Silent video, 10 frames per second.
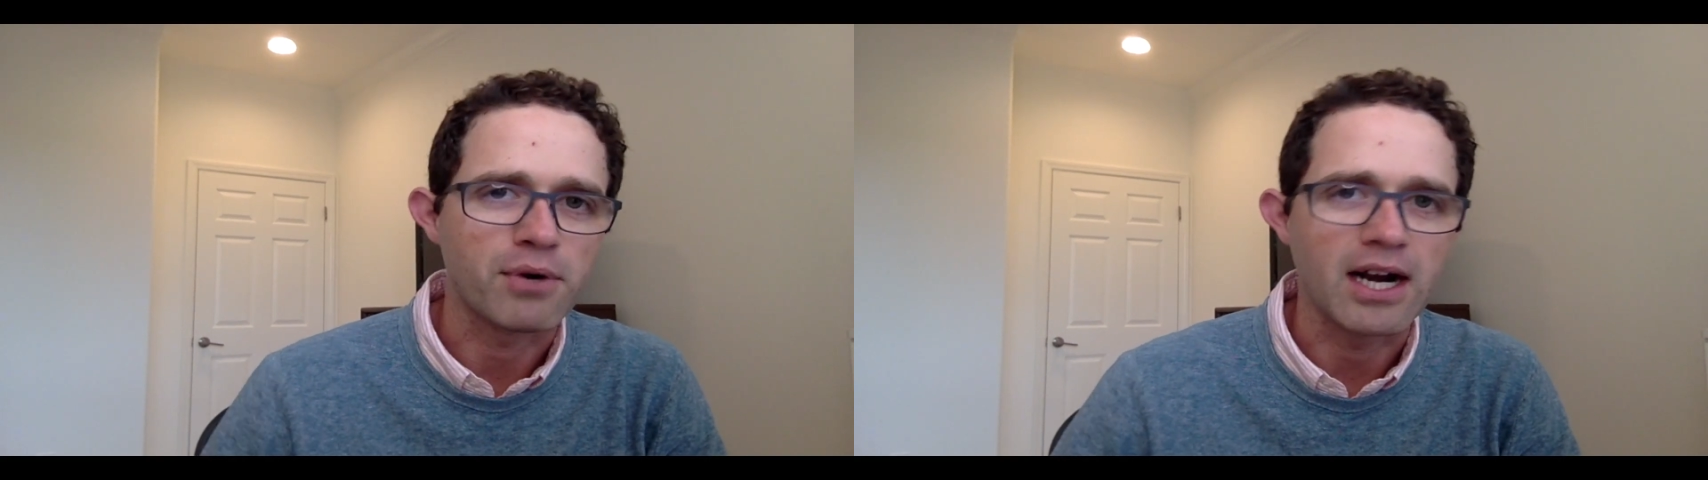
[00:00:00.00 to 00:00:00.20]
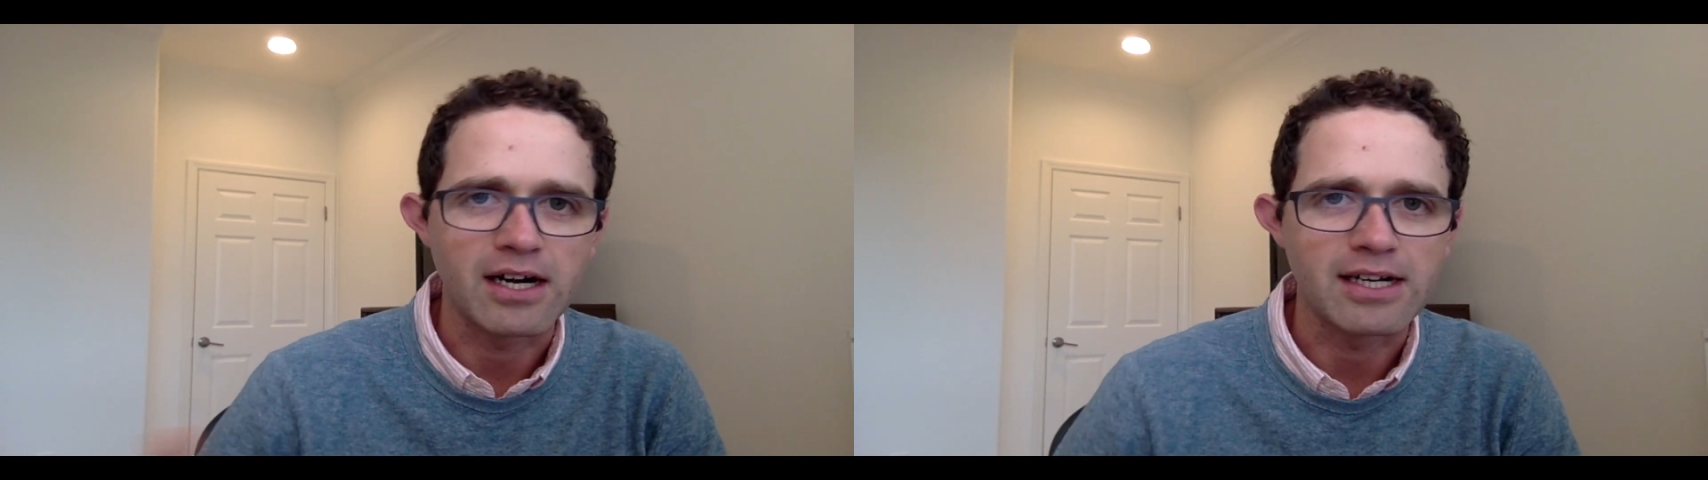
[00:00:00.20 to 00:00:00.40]

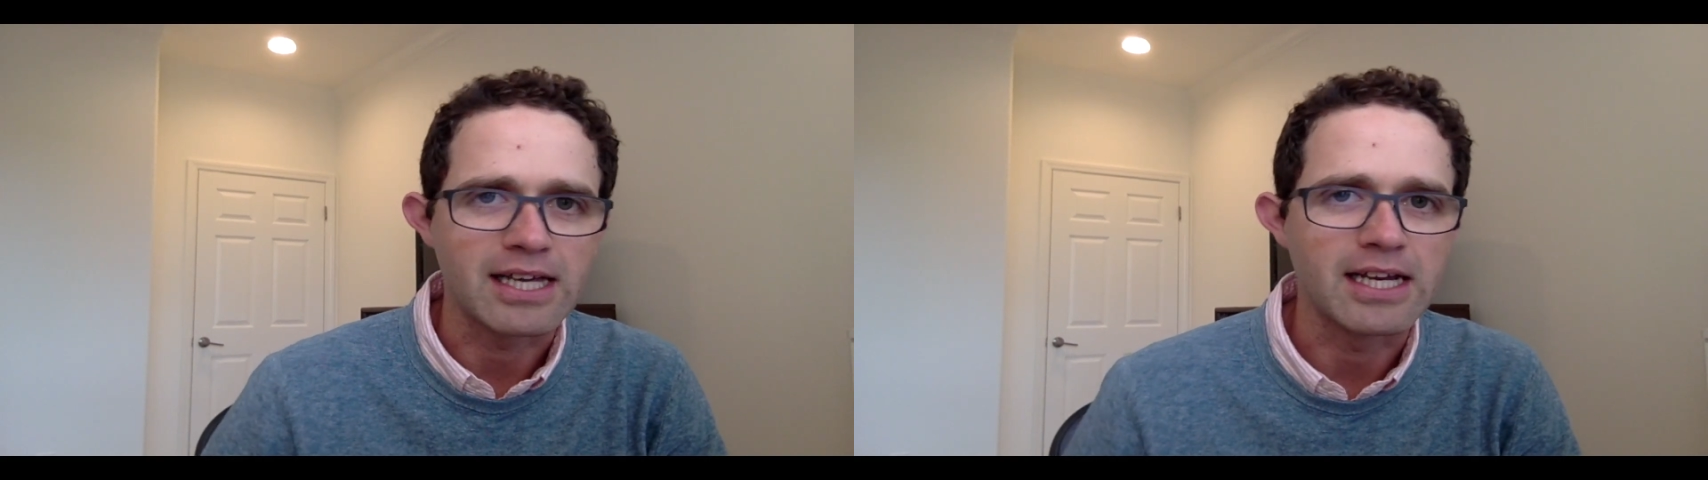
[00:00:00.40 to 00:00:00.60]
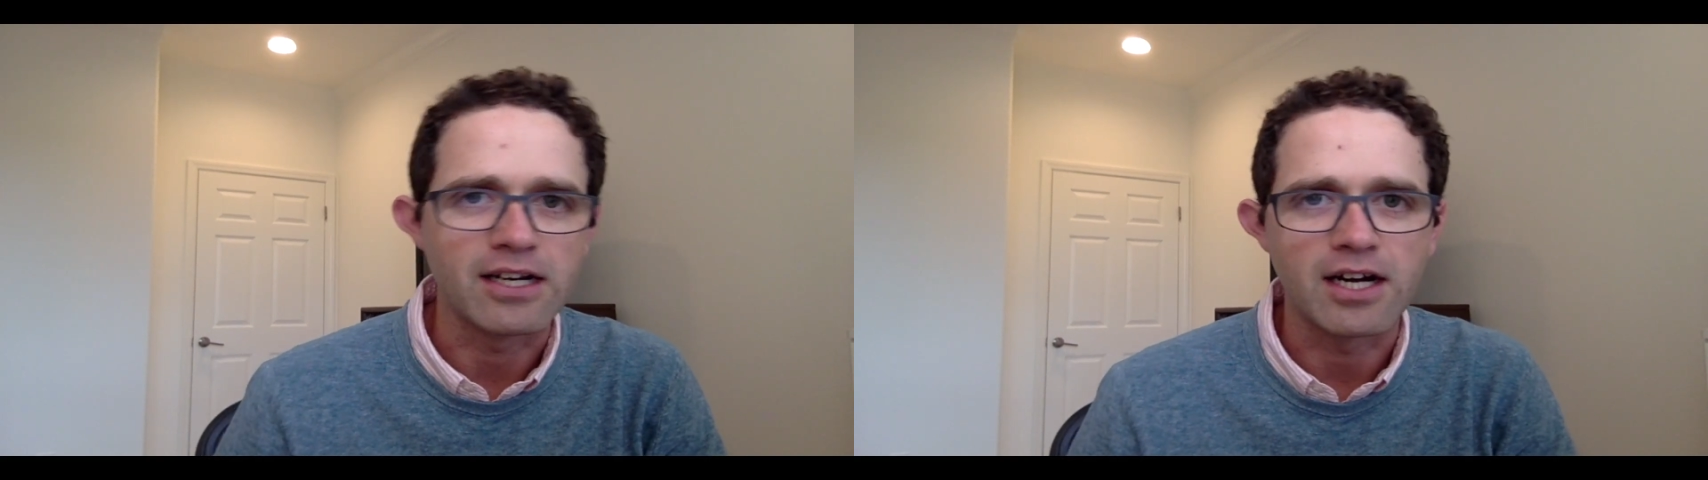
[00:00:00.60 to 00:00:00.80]
prior to
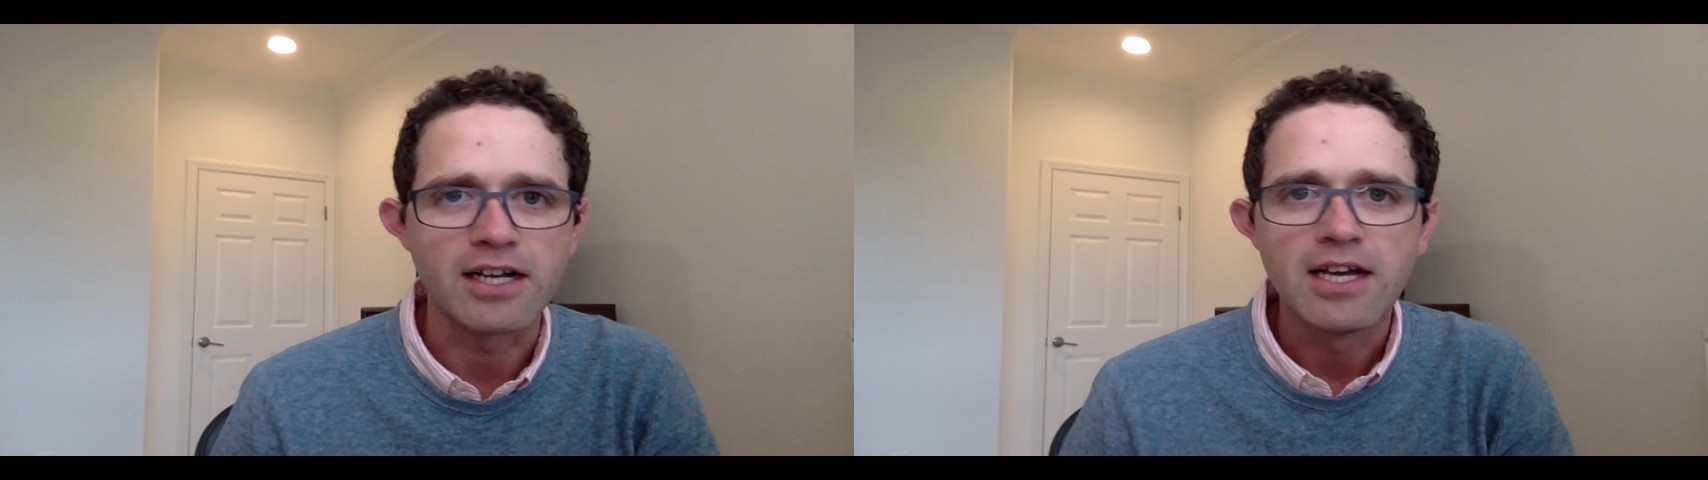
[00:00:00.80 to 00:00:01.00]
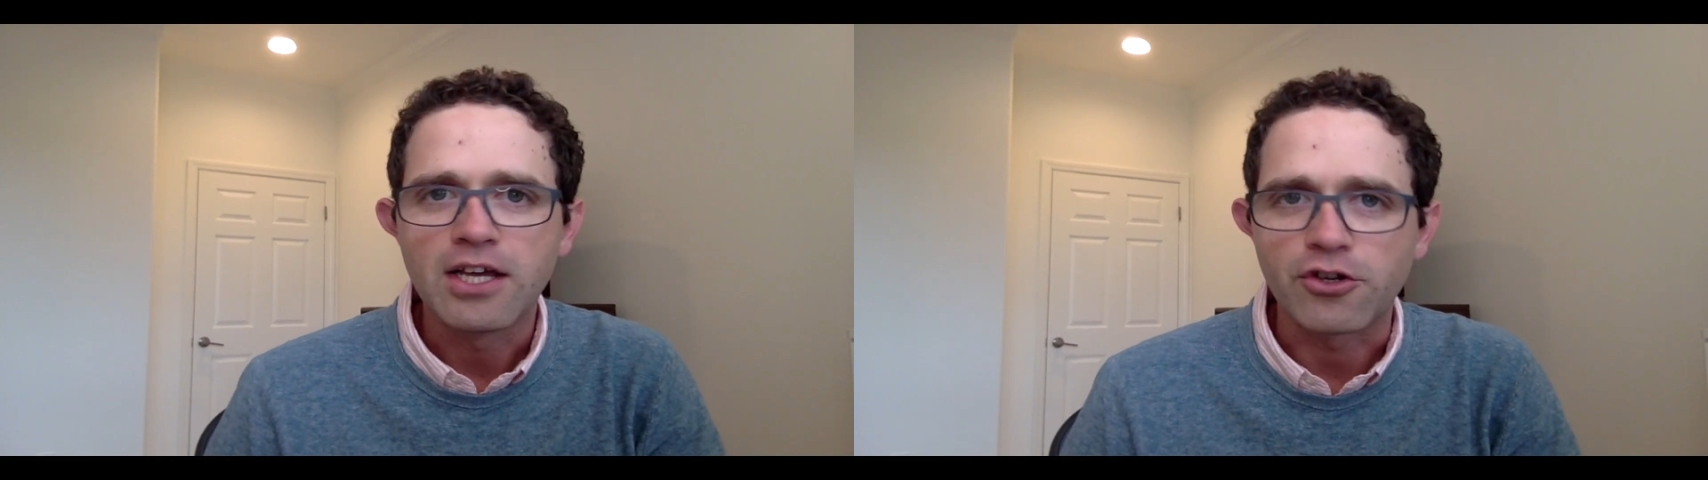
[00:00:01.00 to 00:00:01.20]
getting
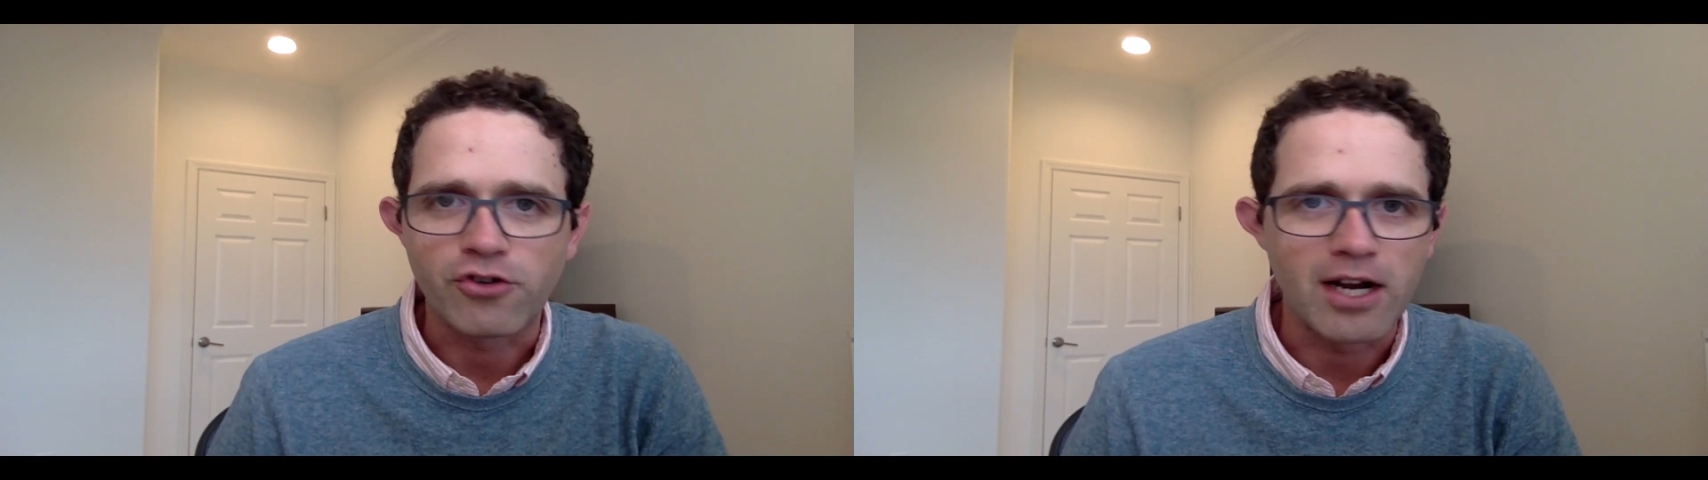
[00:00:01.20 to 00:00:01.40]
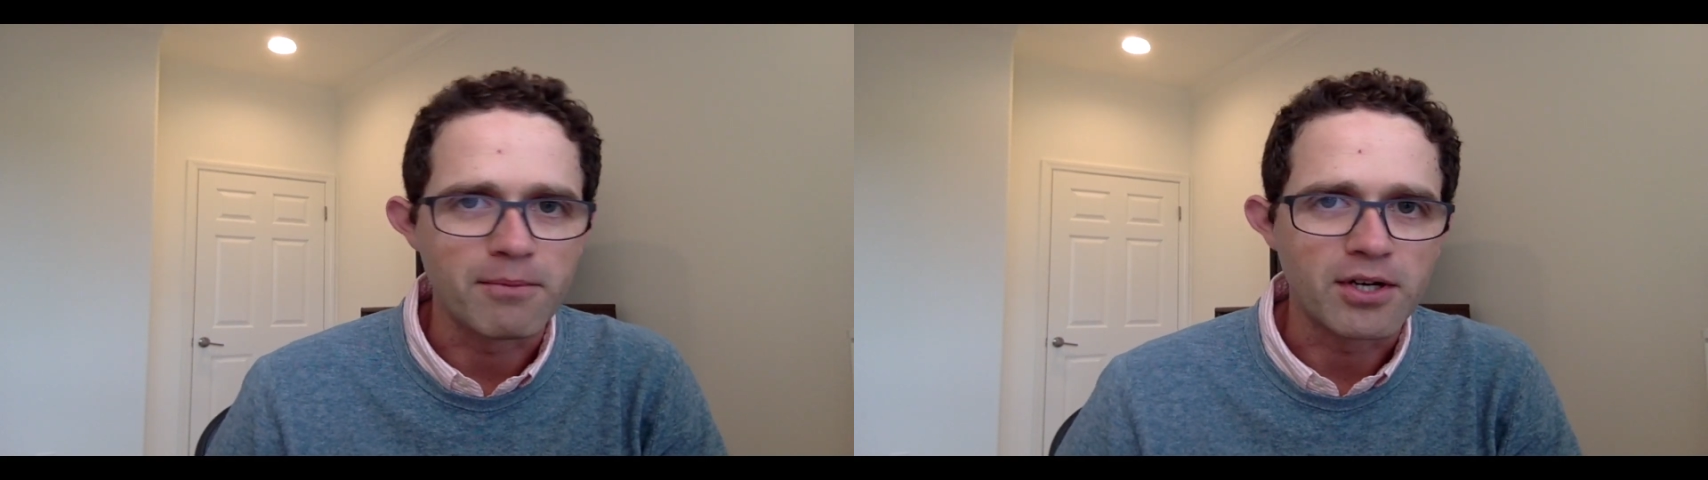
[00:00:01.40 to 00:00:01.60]
on the
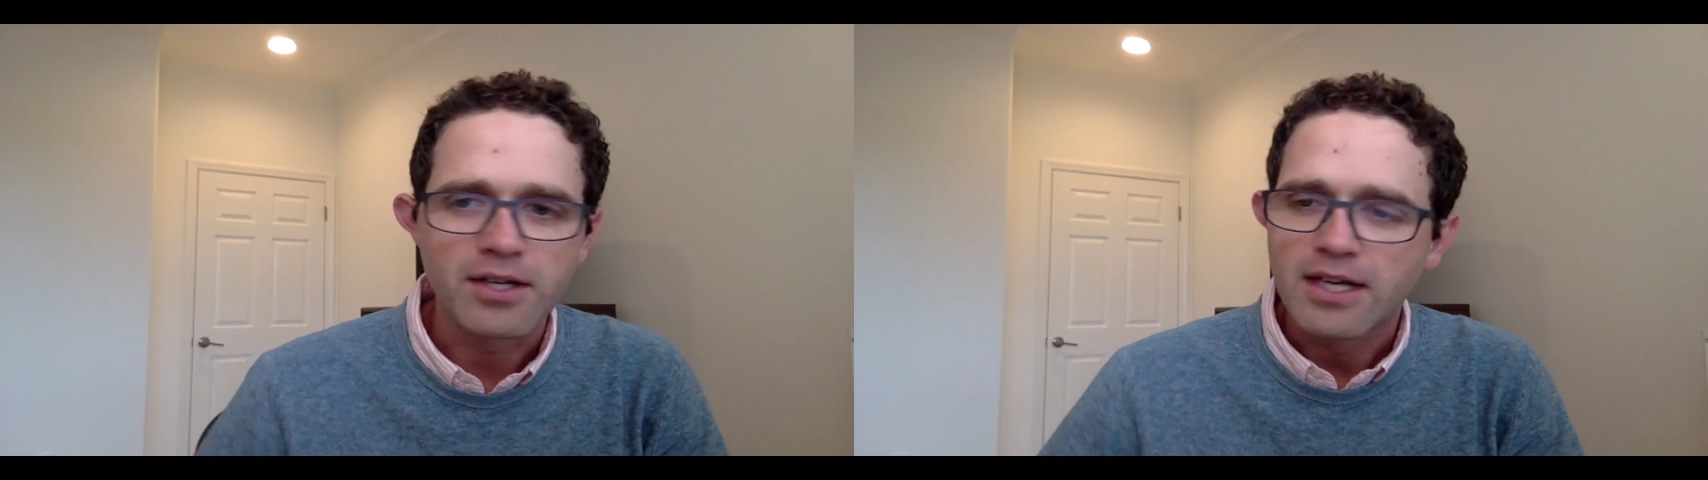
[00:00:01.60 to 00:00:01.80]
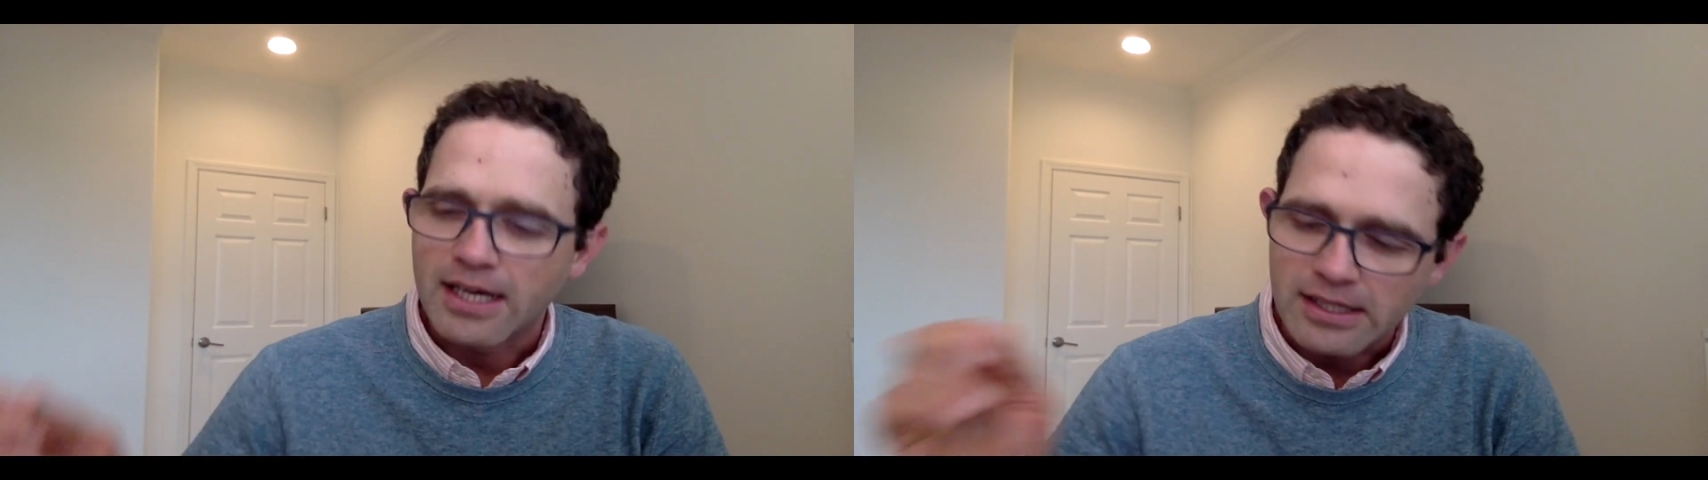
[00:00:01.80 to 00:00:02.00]
treadmill.